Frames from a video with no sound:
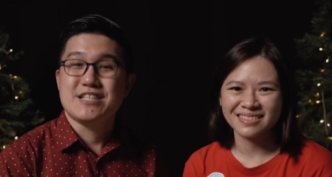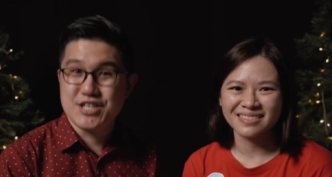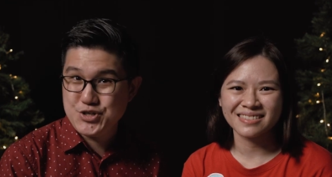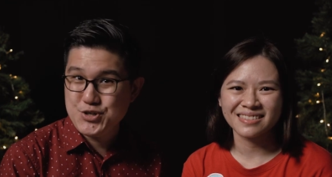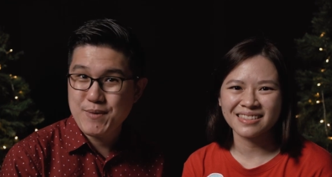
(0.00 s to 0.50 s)

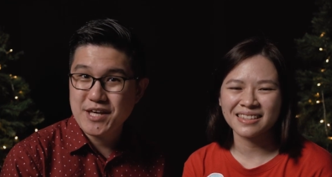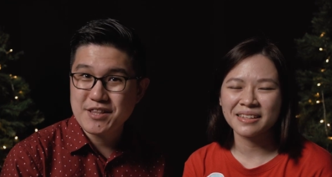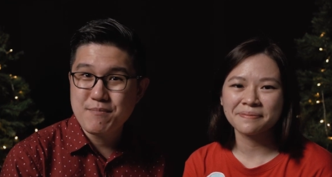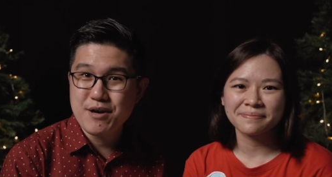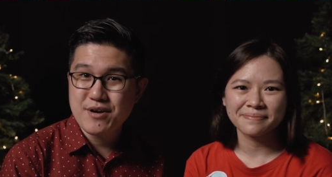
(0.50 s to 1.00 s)
Speaker 1: Did you
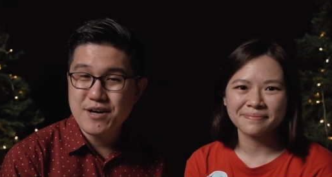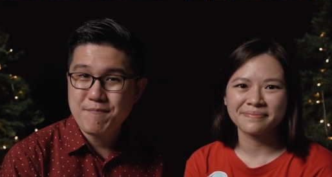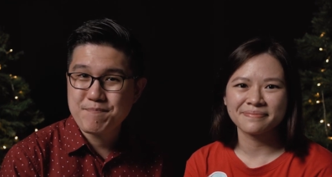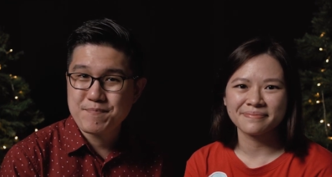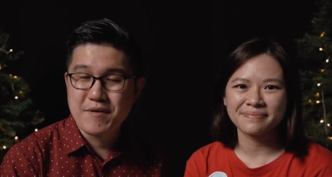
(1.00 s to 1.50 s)
make the mirror?
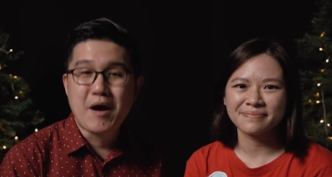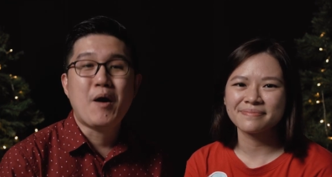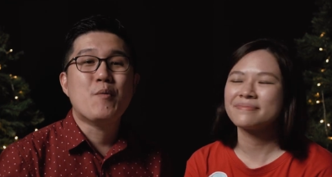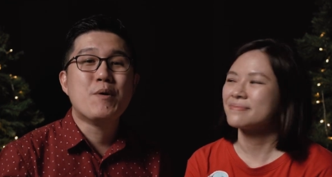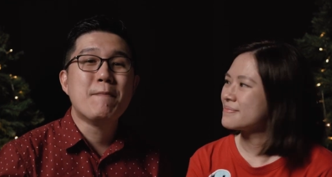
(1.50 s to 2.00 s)

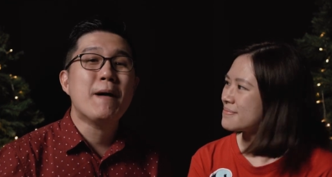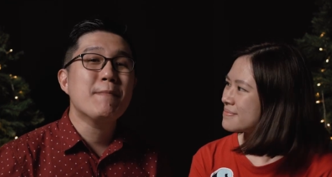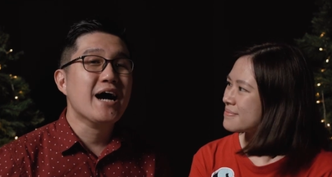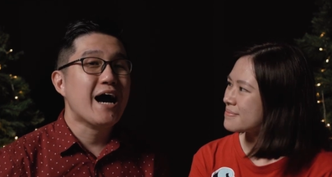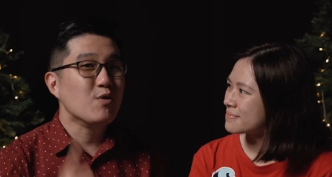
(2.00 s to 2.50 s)

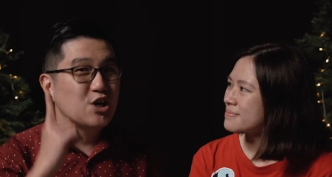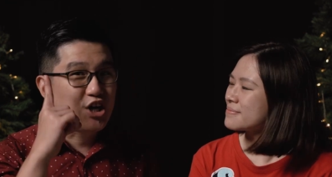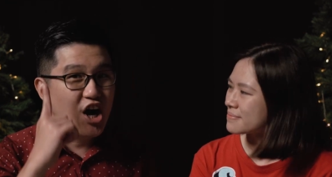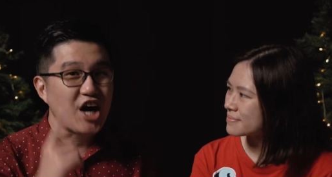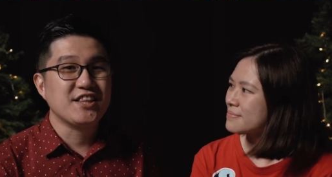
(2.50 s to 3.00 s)
Remember how
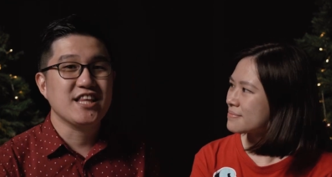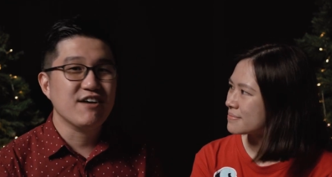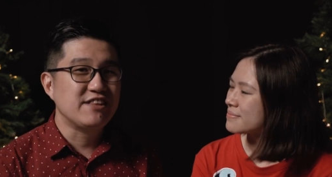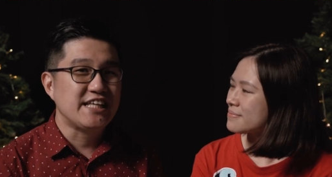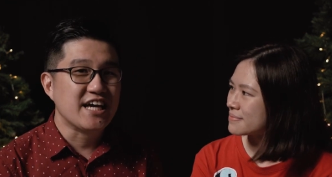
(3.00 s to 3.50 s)
God
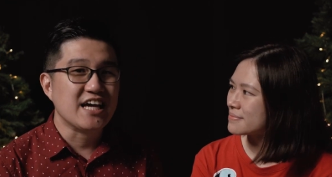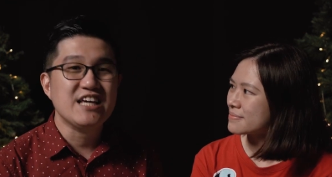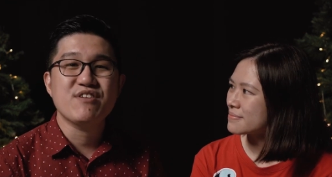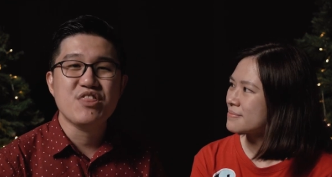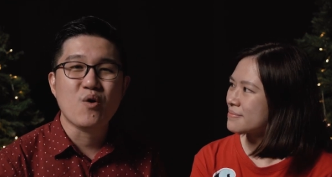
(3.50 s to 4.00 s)
loved Leah
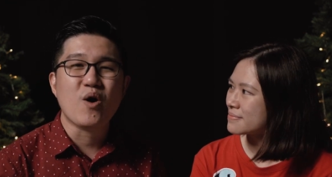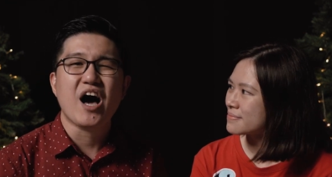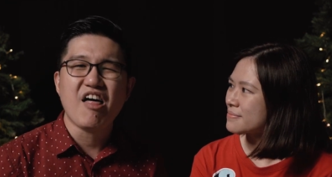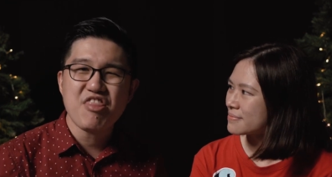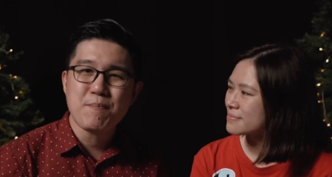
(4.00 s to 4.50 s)
even though
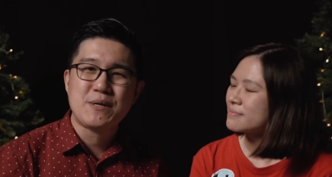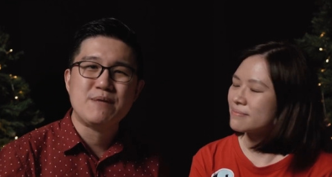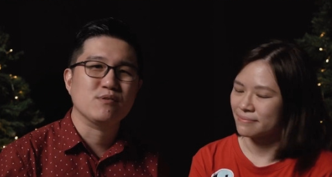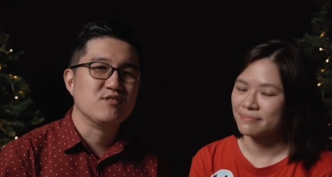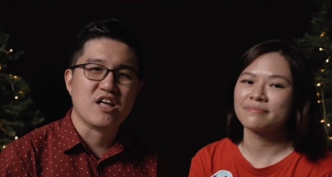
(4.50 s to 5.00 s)
other
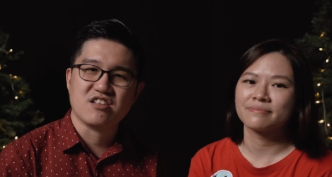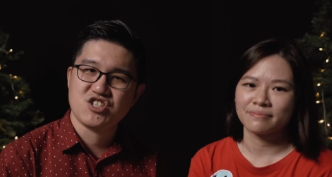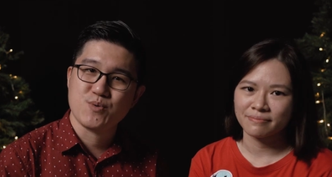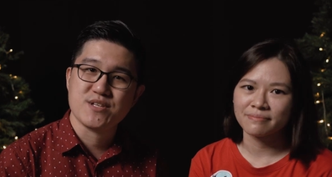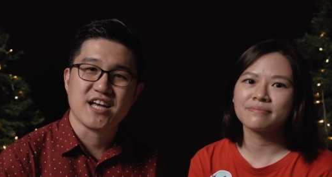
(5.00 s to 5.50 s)
people thought
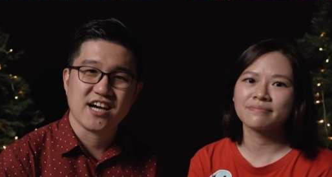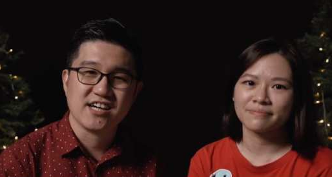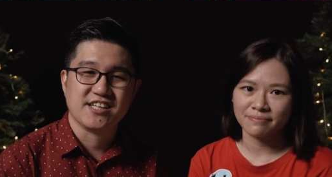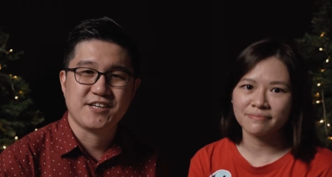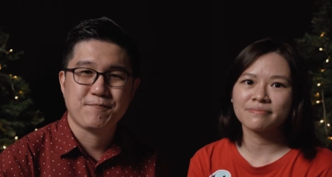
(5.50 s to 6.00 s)
she was
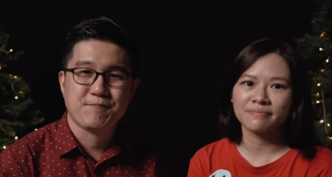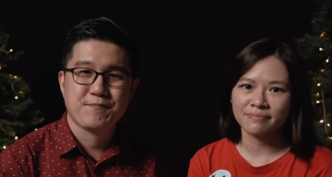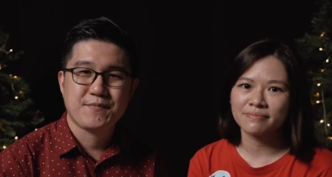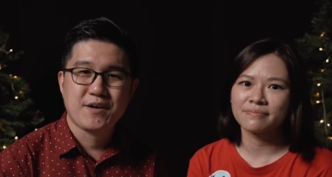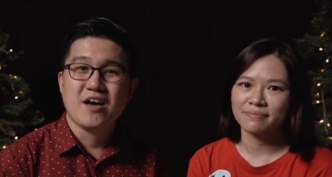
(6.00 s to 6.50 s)
ugly.
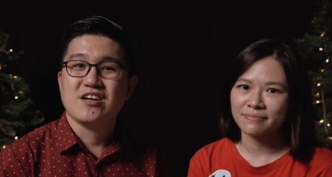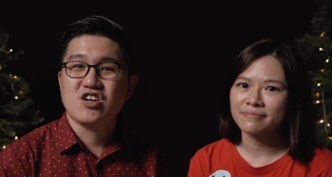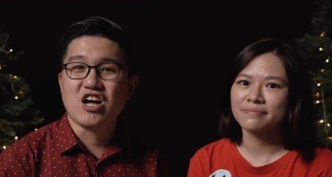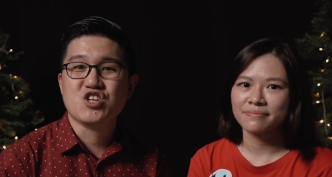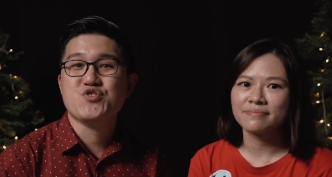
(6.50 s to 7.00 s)

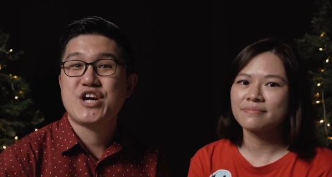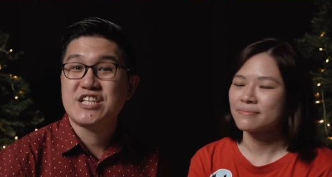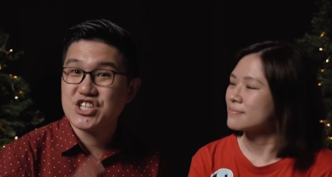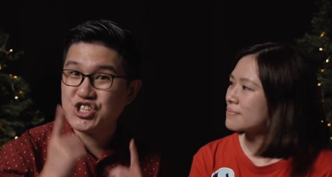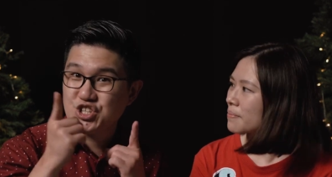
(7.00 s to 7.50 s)
God
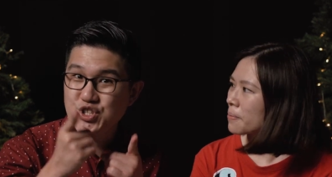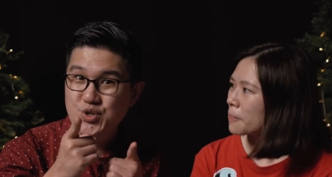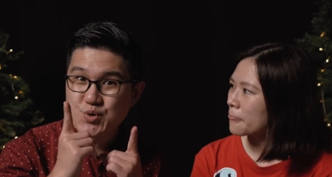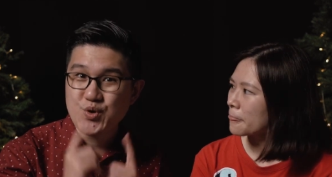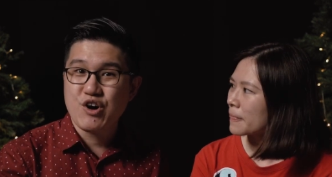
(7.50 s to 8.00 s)
created
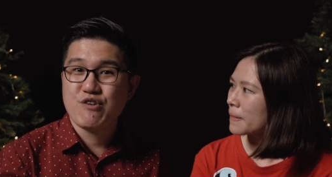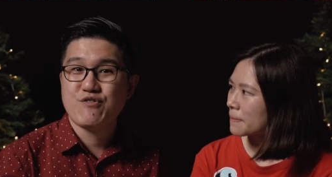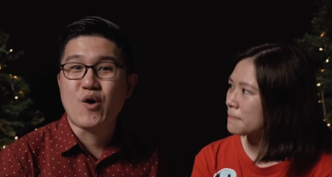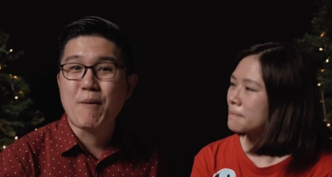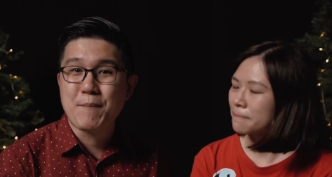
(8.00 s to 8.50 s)
you
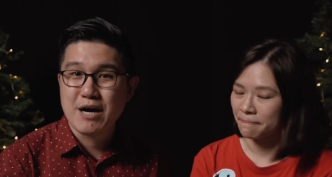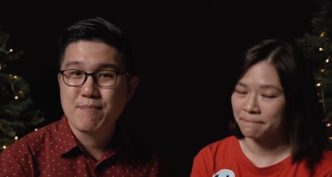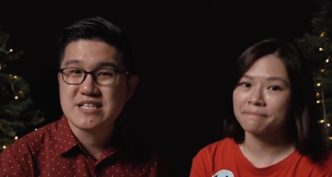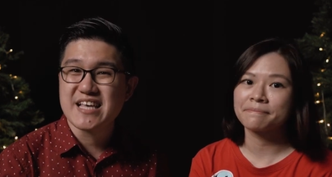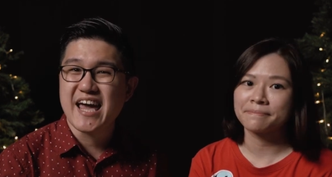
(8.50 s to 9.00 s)
for a
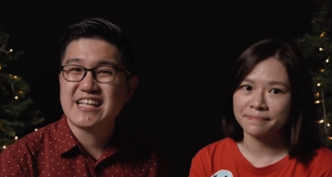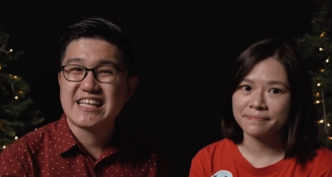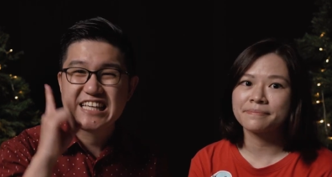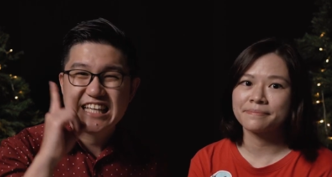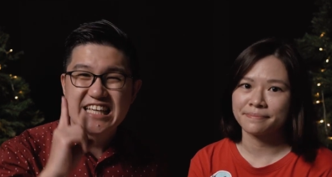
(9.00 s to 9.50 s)
purpose and
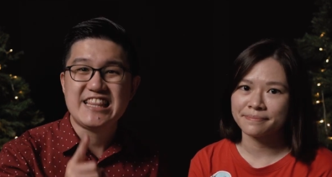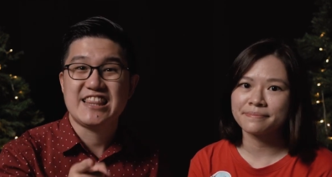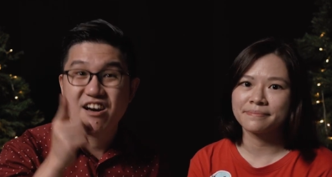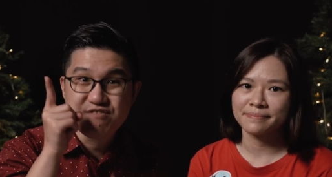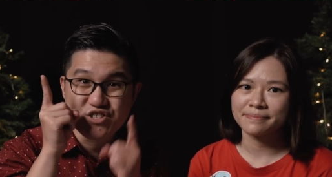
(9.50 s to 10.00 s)
He
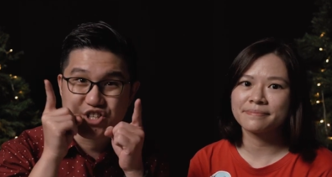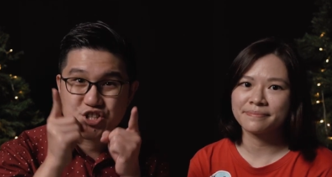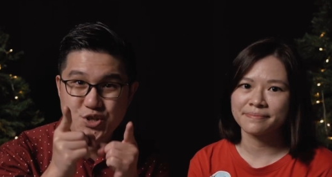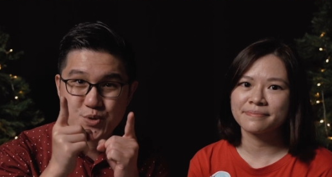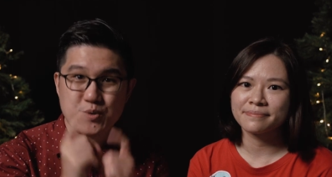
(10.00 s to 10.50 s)
loves
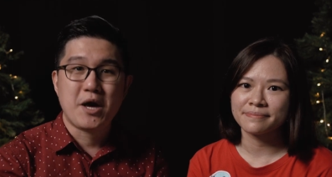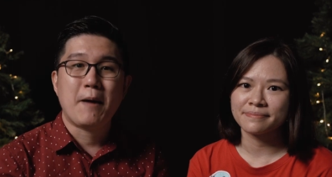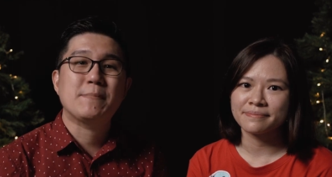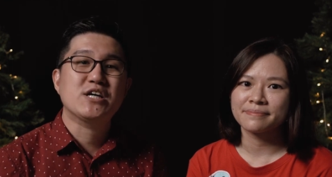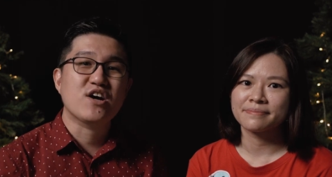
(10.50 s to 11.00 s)
you
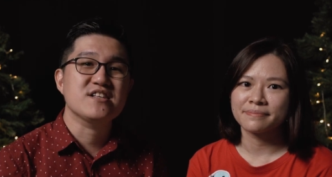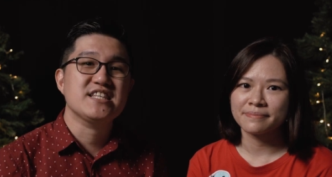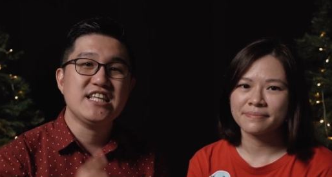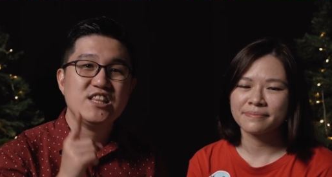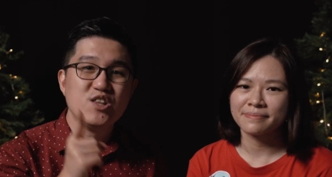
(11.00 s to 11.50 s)
because
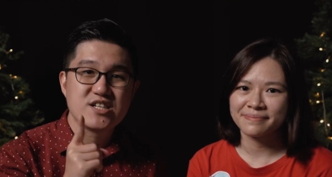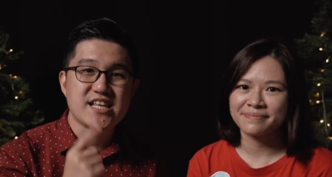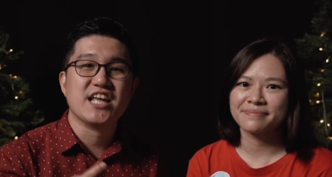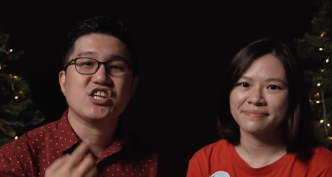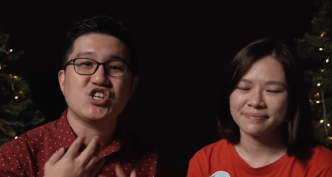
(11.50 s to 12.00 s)
He
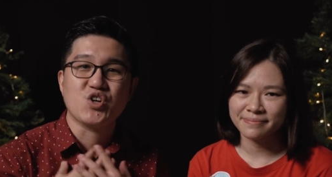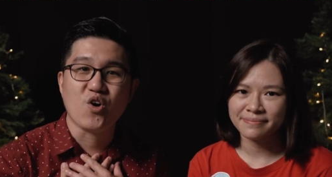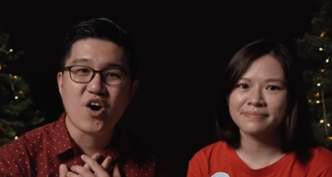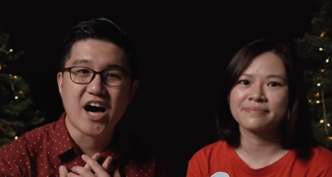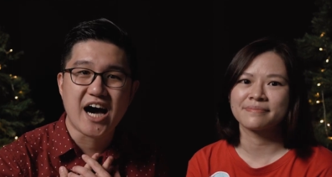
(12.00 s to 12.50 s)
looks at
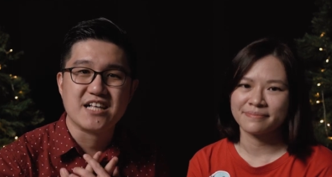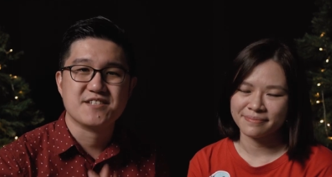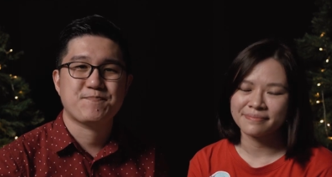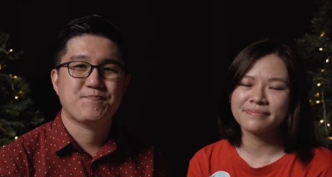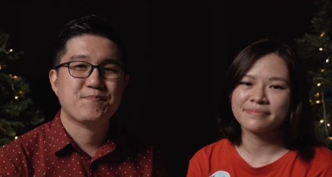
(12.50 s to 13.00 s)
your
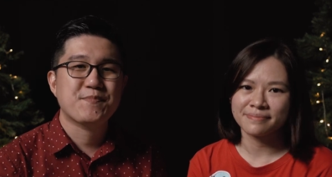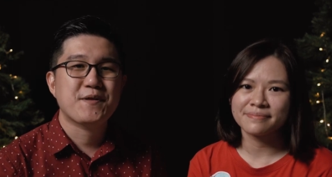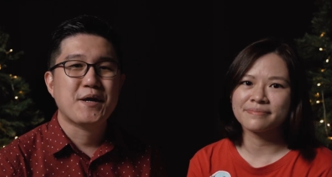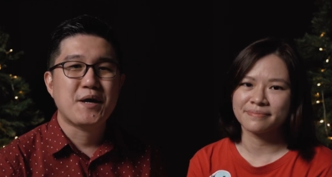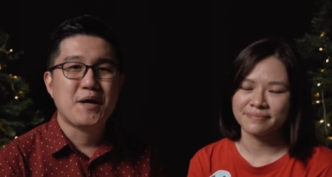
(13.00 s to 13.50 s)
heart.
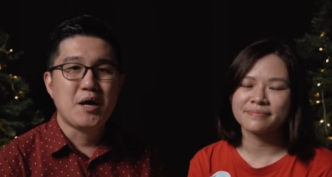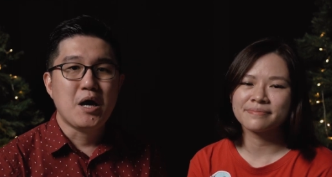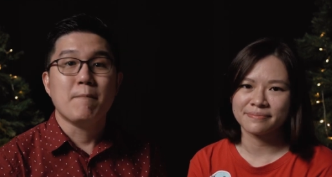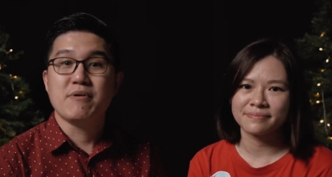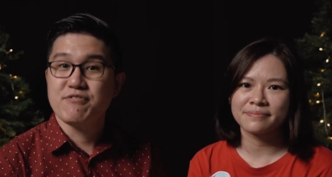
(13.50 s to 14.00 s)

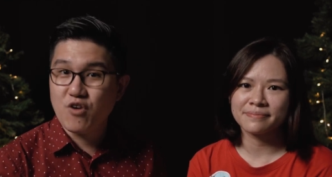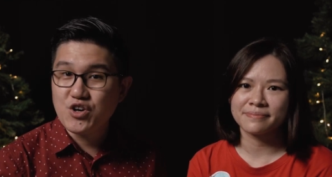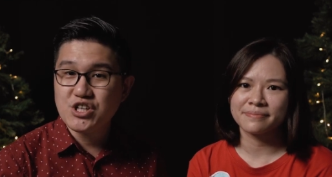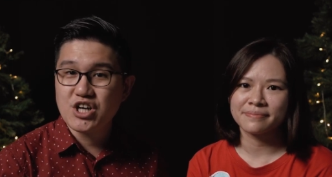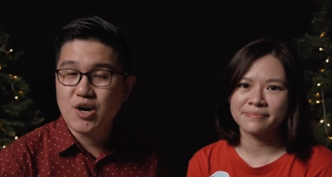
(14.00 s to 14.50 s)

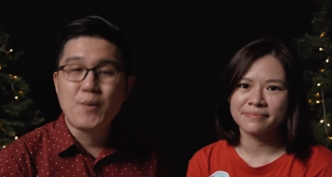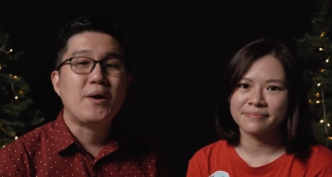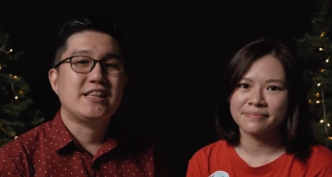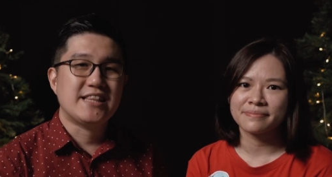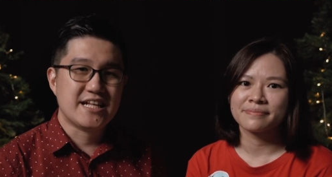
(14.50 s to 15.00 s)
Before you go,
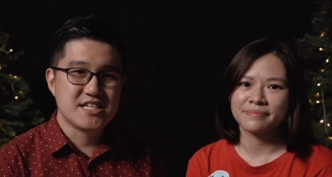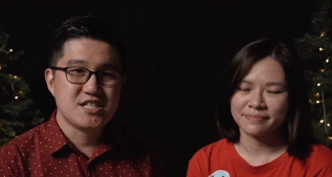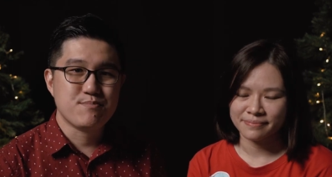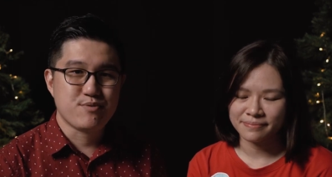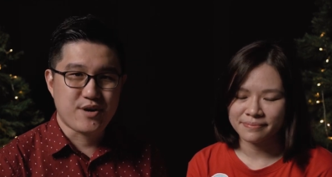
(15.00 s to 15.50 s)
let
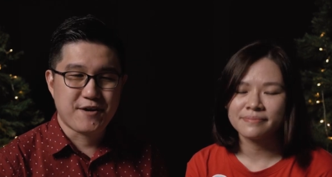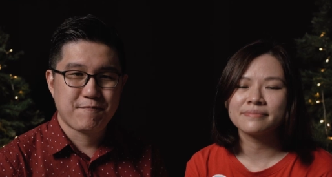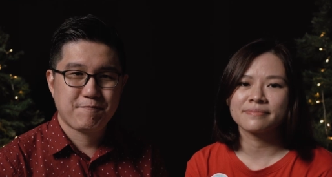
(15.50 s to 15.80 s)
us pray.